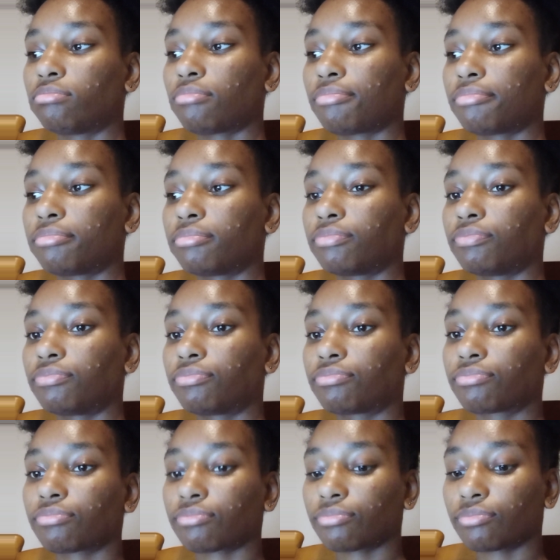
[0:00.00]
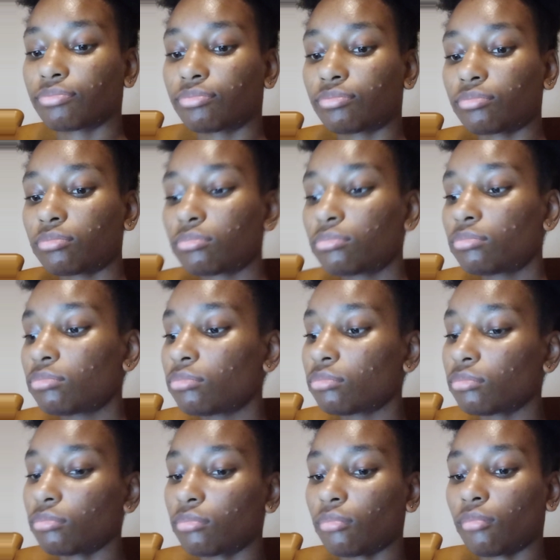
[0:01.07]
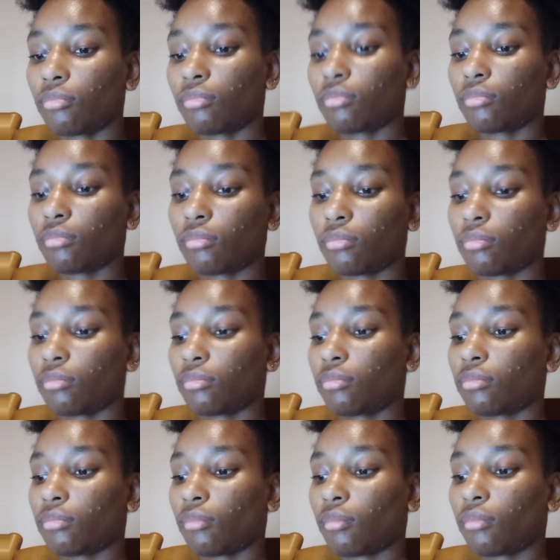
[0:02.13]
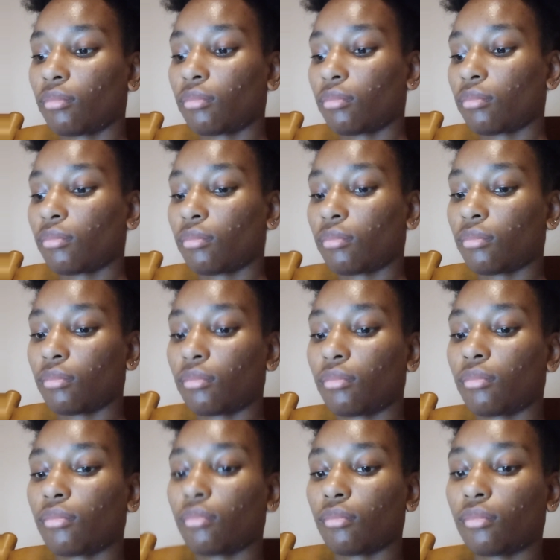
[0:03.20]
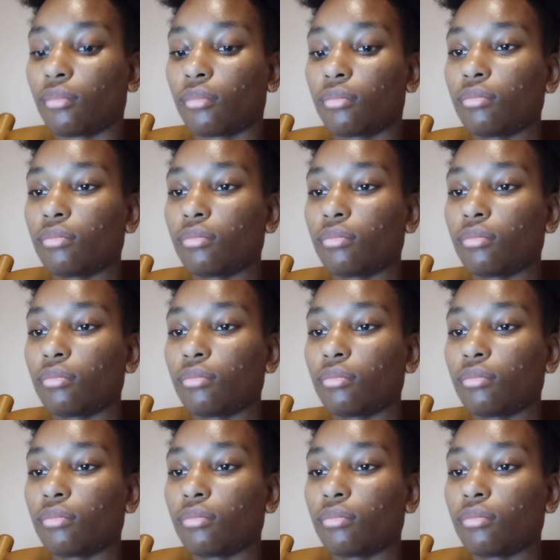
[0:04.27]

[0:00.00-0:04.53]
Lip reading: No one is speaking in this clip.